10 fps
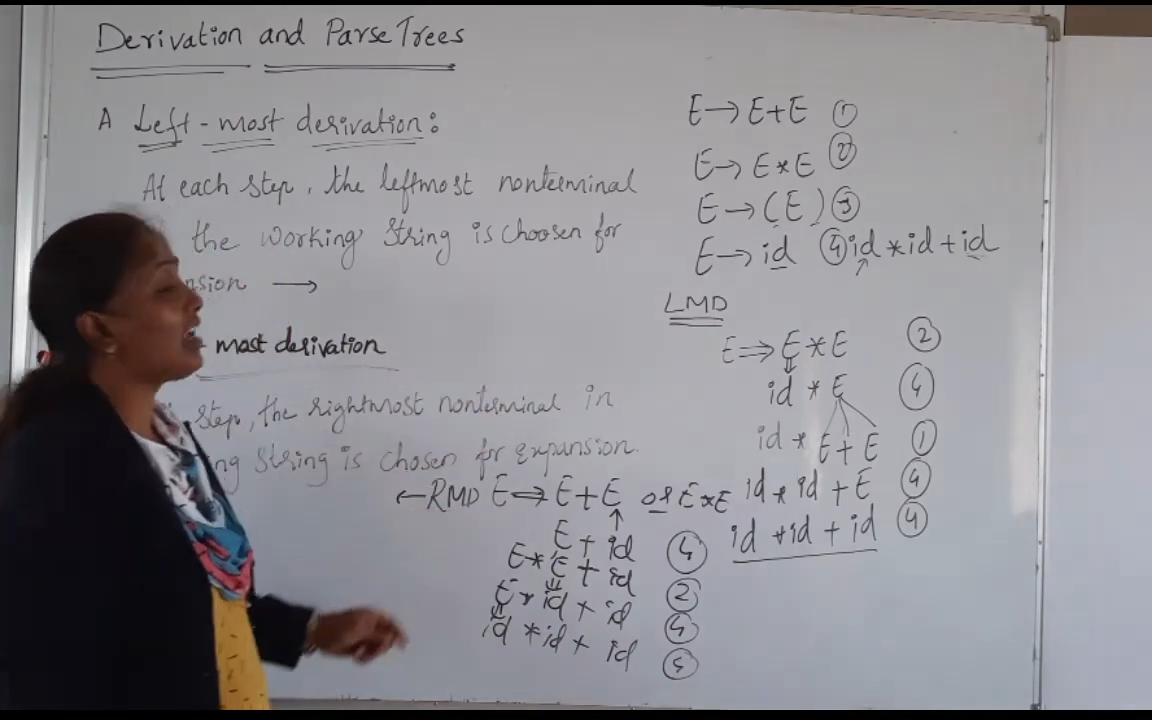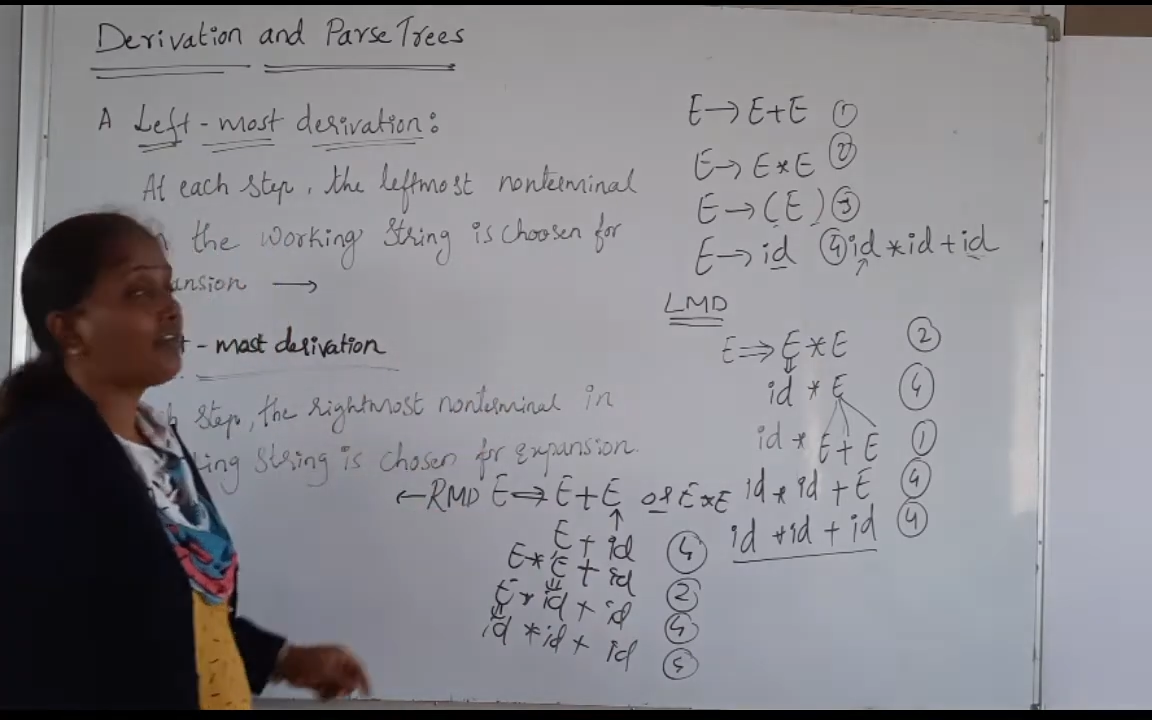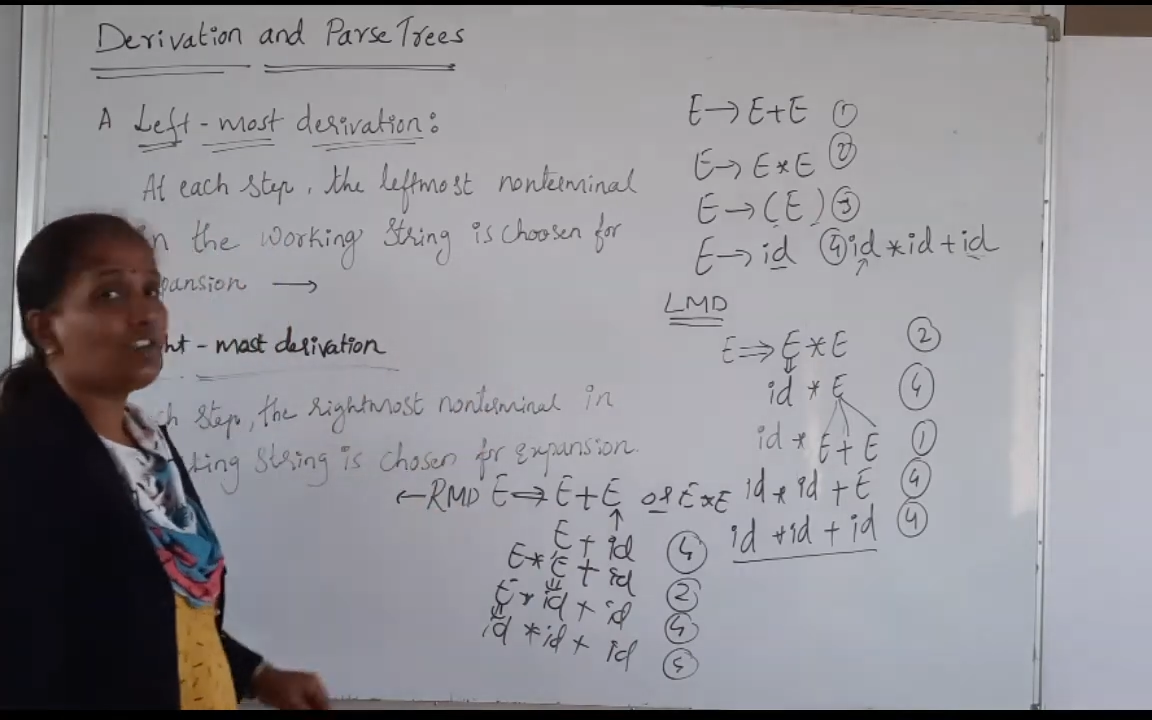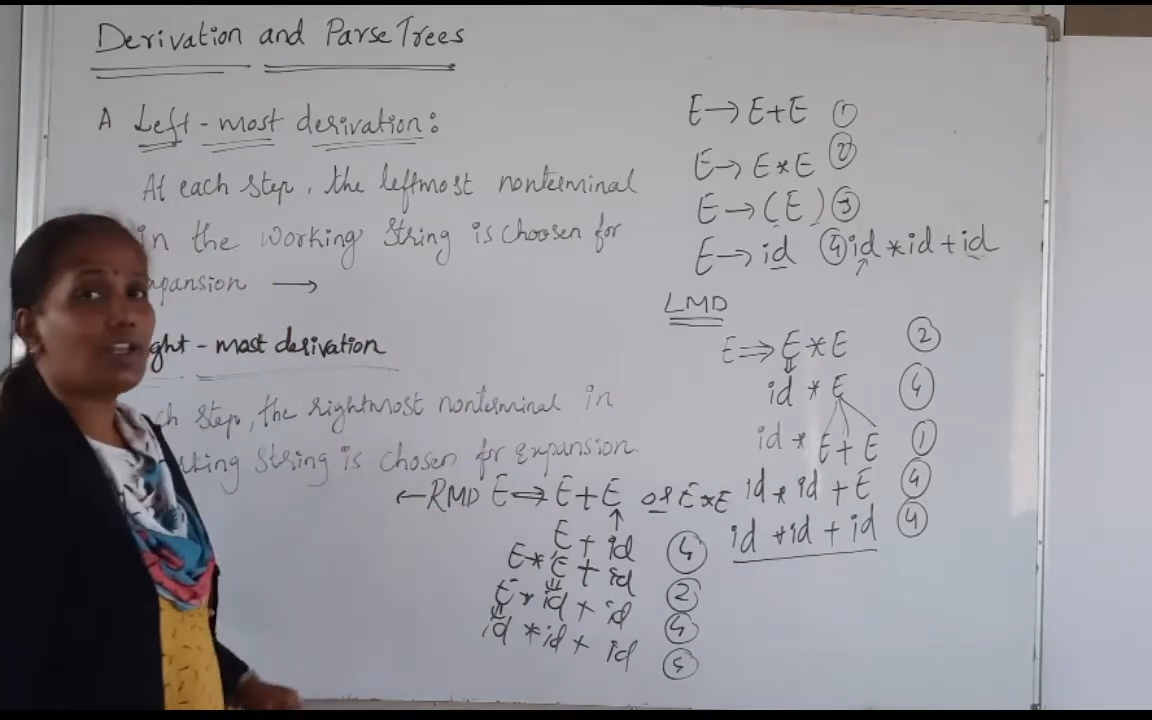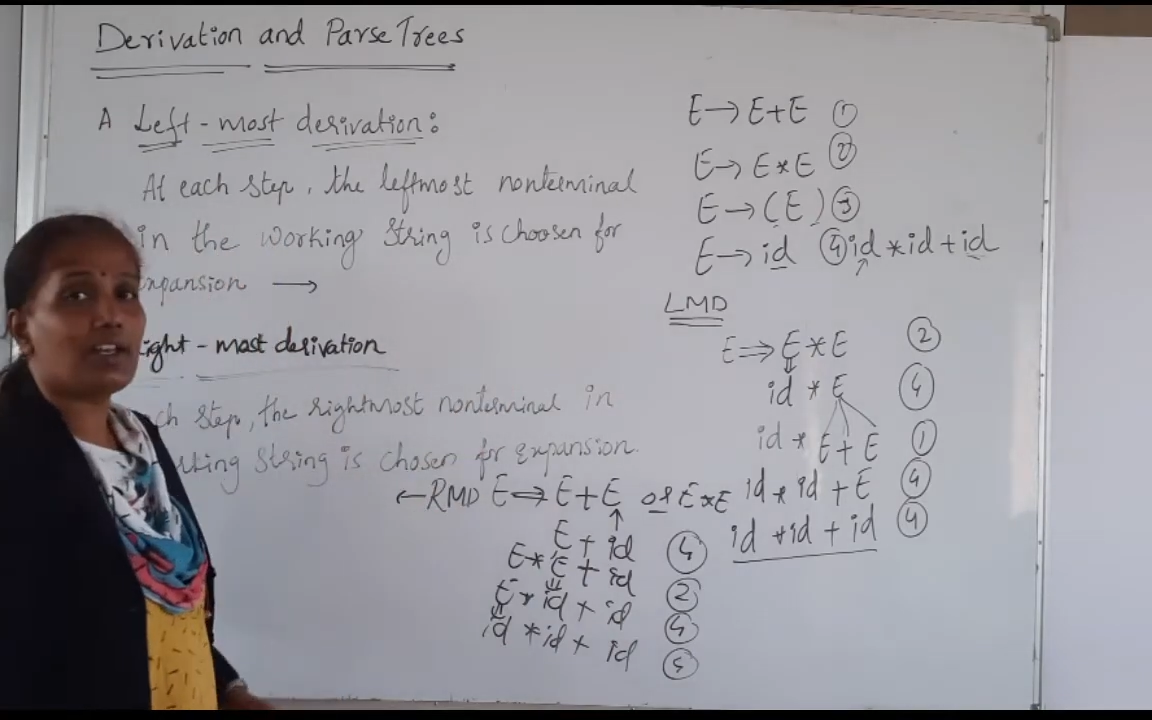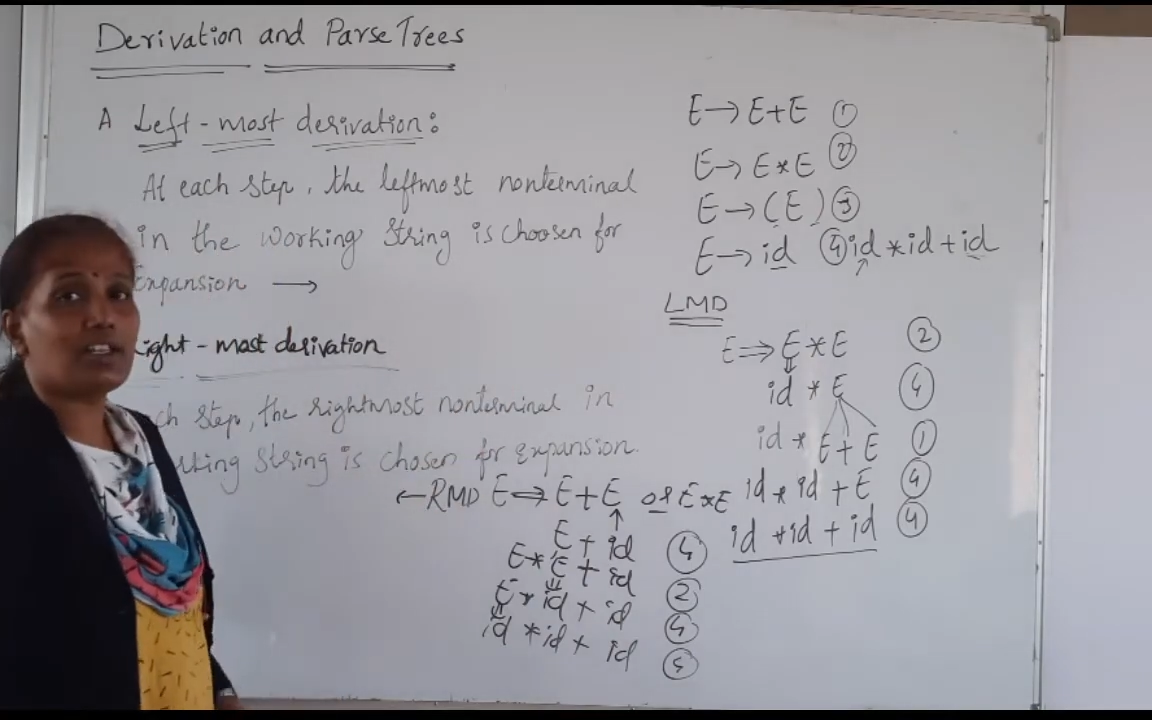graphical